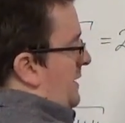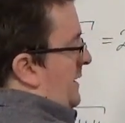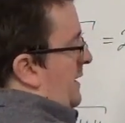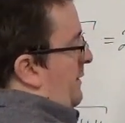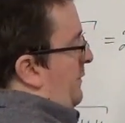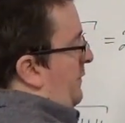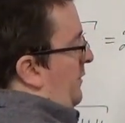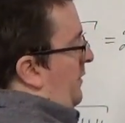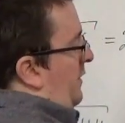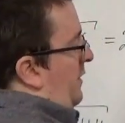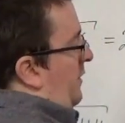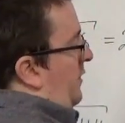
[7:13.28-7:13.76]

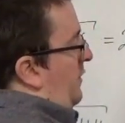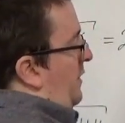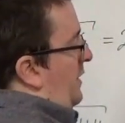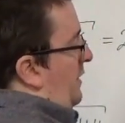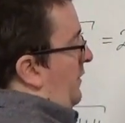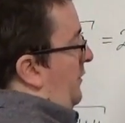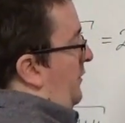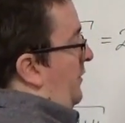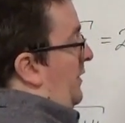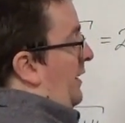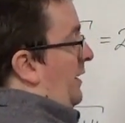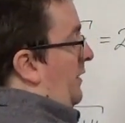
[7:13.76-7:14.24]
11's into
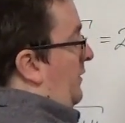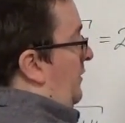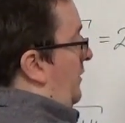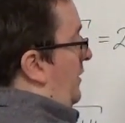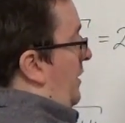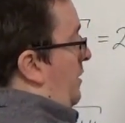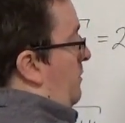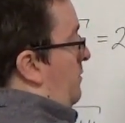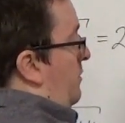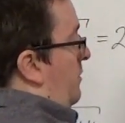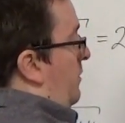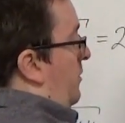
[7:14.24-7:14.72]
36
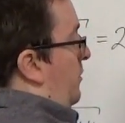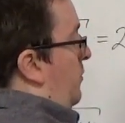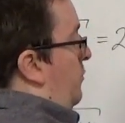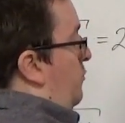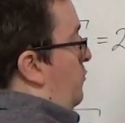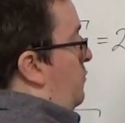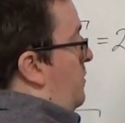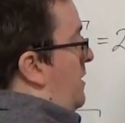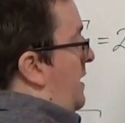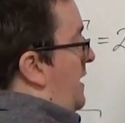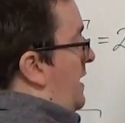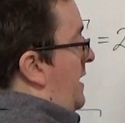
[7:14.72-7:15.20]
go
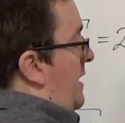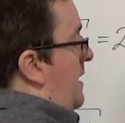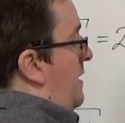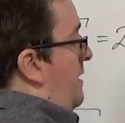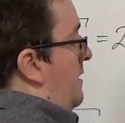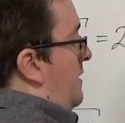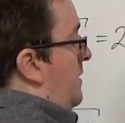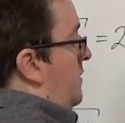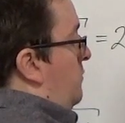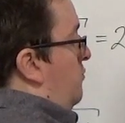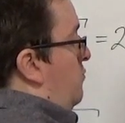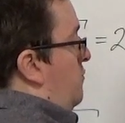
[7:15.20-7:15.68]

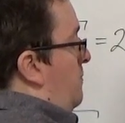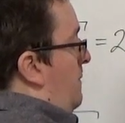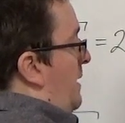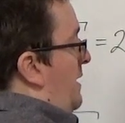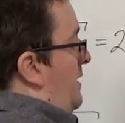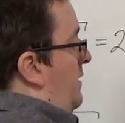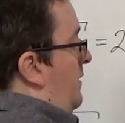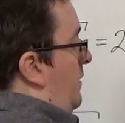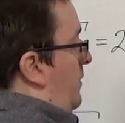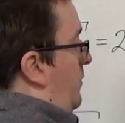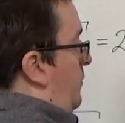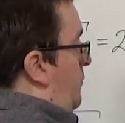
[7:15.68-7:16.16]
3,
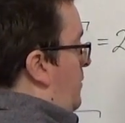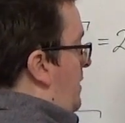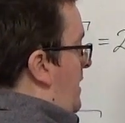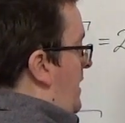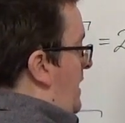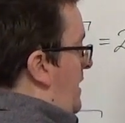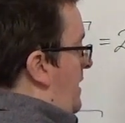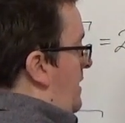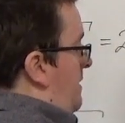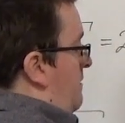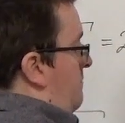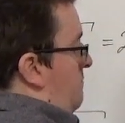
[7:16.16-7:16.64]
remainder
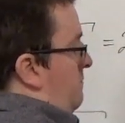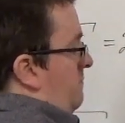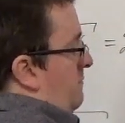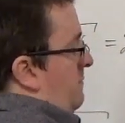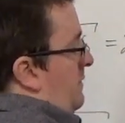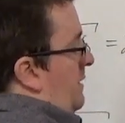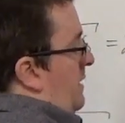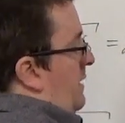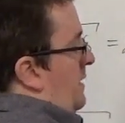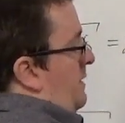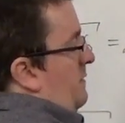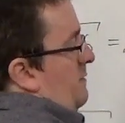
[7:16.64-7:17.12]
3.
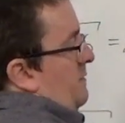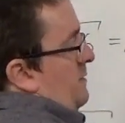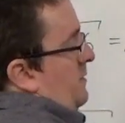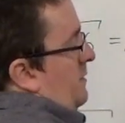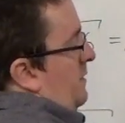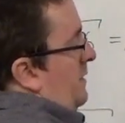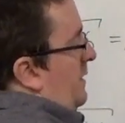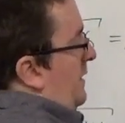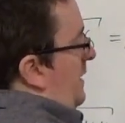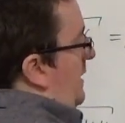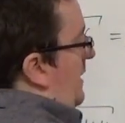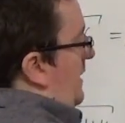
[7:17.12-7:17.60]
And
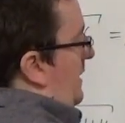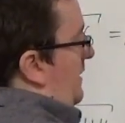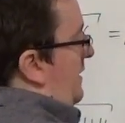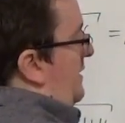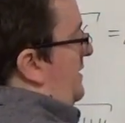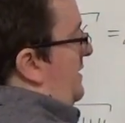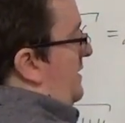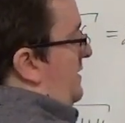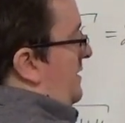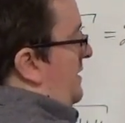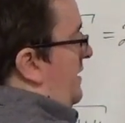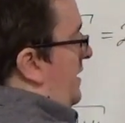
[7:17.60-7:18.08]
clearly
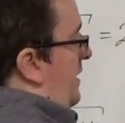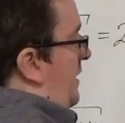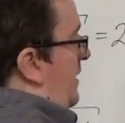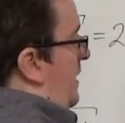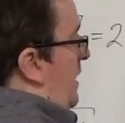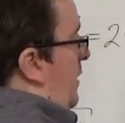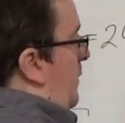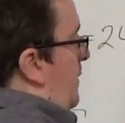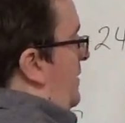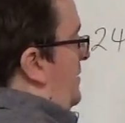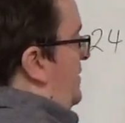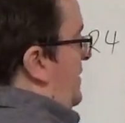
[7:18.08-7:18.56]
this isn't going to
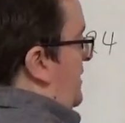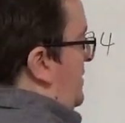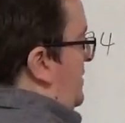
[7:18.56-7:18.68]
go in,